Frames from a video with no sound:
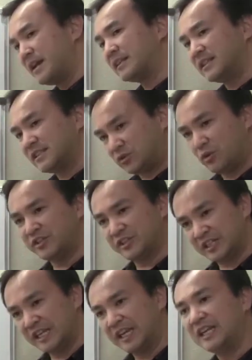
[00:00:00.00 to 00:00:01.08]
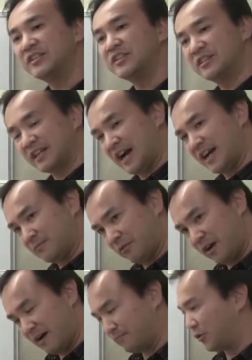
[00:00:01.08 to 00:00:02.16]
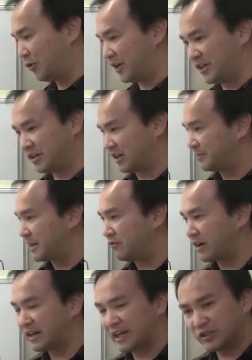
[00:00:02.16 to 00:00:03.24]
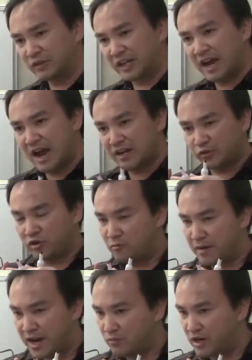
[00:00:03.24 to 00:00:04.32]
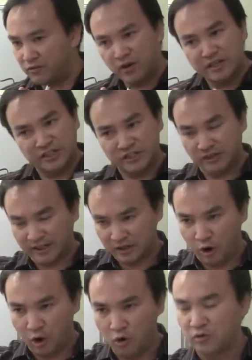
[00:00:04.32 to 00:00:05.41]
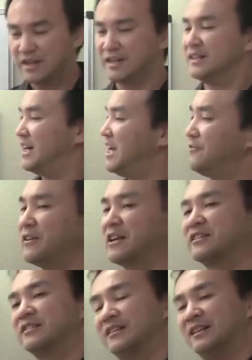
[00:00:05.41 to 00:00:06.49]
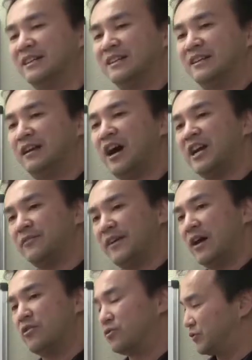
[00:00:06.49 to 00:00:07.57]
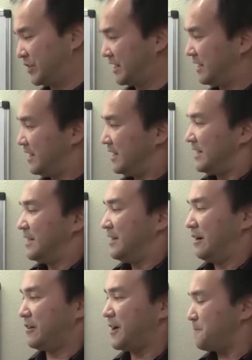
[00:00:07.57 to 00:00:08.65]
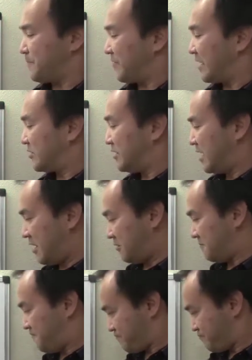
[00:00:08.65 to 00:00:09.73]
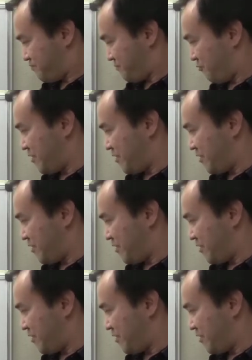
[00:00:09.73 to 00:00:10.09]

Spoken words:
this, which is the easier kind of problem, or you're going to be running into the actual domain where it runs into like a whole infinite line of values like that. Okay, so now we